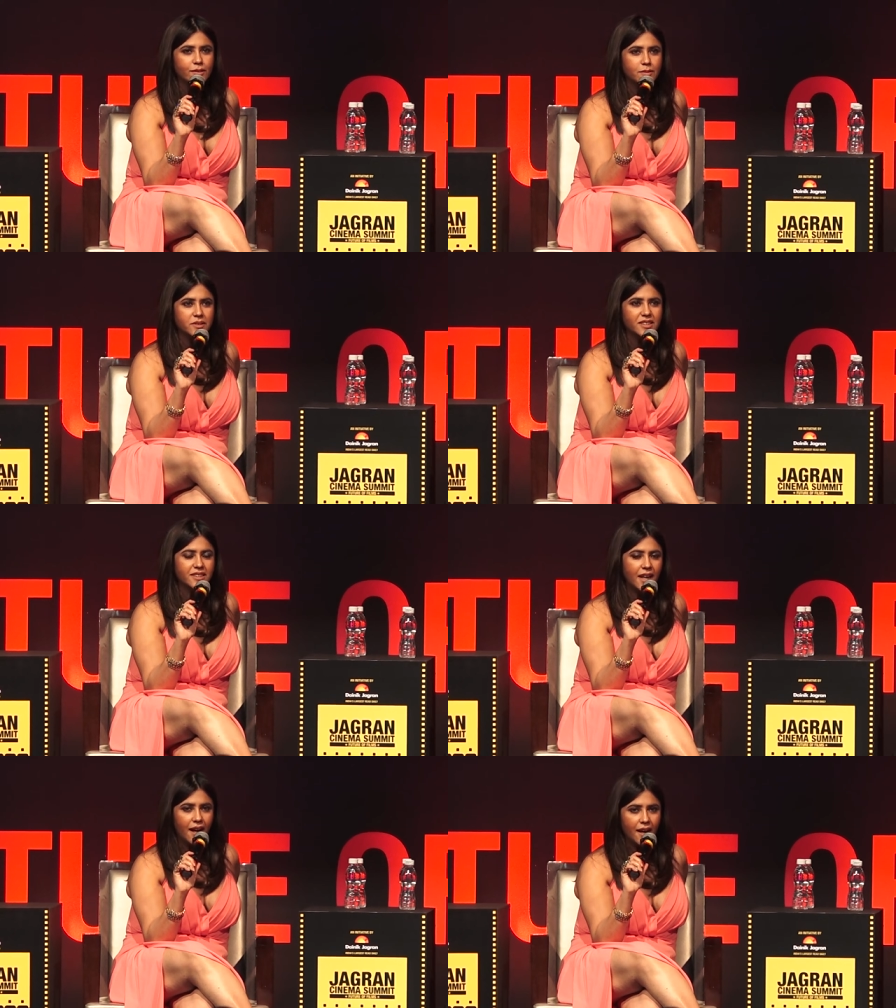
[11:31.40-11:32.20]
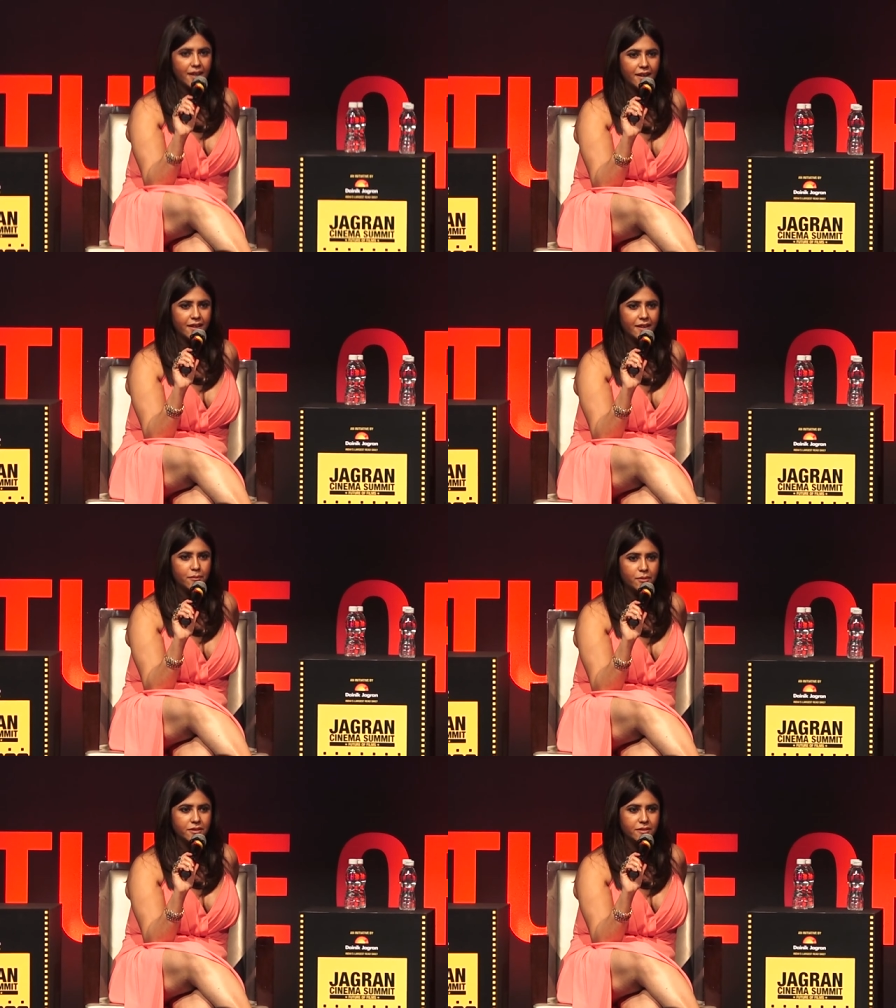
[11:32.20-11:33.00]
So there was this guy,
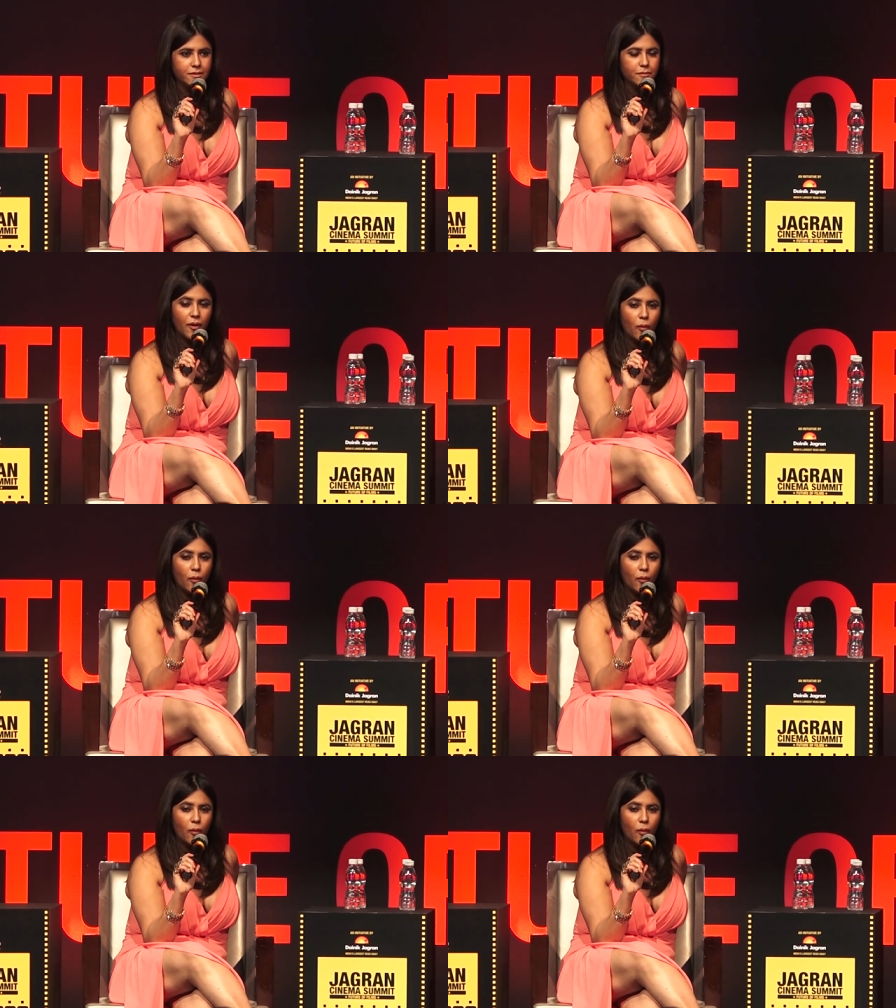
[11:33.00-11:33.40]
he was